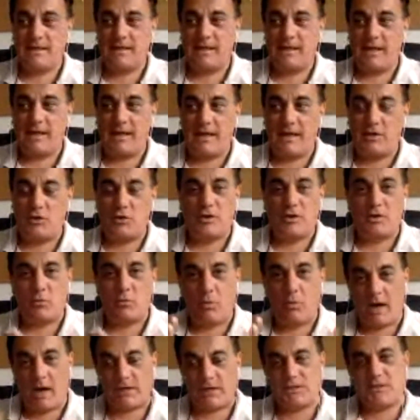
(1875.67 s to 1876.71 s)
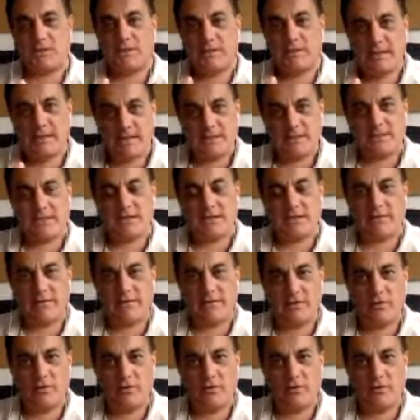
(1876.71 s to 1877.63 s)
uh, you can watch this interview.